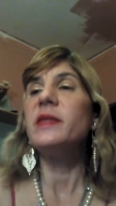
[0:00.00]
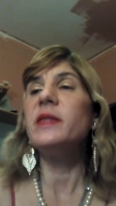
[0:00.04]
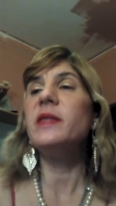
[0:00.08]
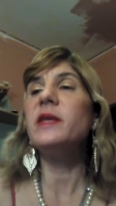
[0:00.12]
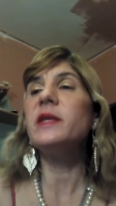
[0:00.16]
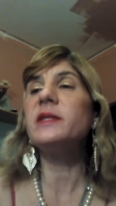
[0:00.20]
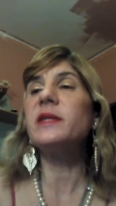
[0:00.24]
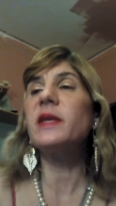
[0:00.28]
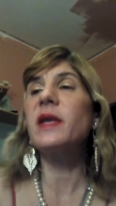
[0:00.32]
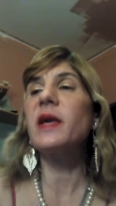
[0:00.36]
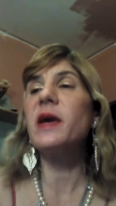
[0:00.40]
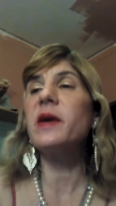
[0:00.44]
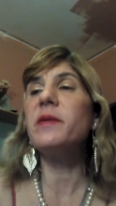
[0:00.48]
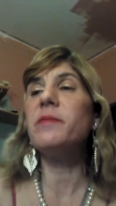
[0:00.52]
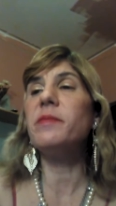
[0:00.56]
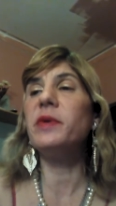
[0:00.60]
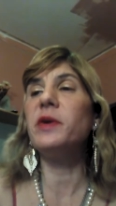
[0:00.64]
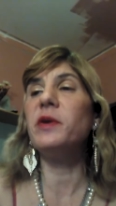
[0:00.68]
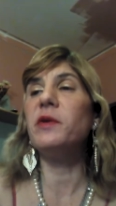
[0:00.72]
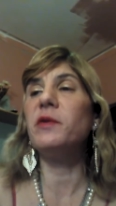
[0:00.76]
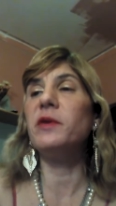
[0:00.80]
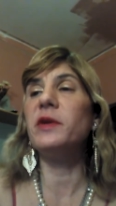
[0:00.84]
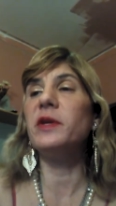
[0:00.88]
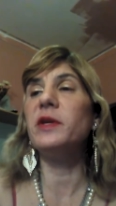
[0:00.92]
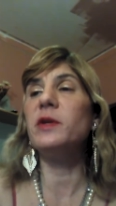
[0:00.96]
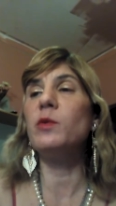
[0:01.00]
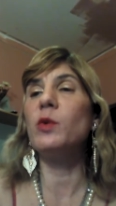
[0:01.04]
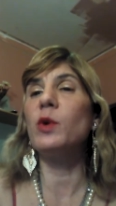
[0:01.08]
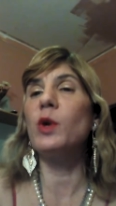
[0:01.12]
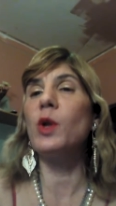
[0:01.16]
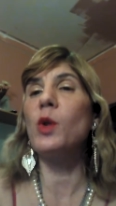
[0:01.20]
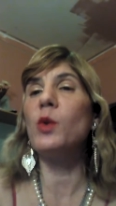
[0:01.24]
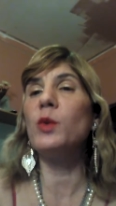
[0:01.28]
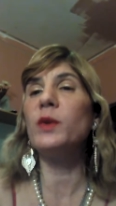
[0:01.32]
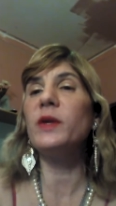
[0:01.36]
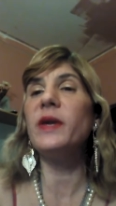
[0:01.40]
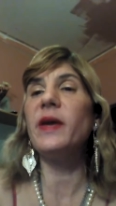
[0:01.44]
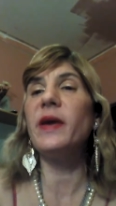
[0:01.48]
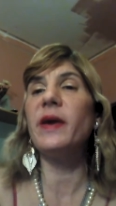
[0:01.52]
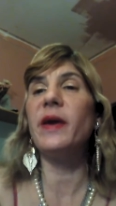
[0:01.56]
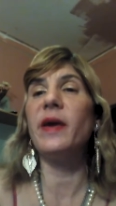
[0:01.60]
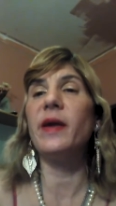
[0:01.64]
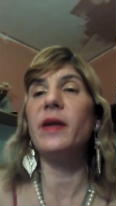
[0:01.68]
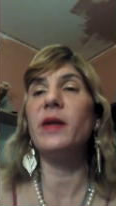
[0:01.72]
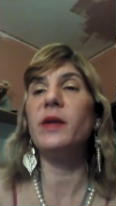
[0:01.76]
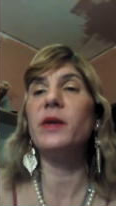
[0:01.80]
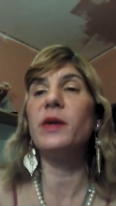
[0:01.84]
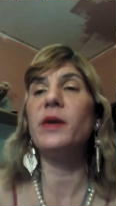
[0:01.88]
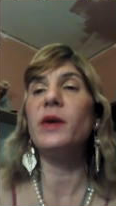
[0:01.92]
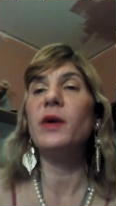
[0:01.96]
This time period will only
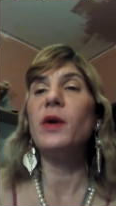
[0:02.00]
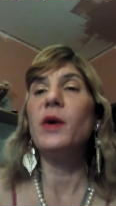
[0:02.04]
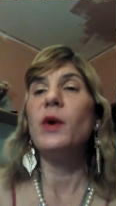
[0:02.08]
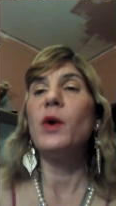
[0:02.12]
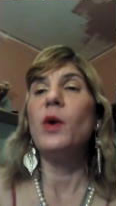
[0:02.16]
end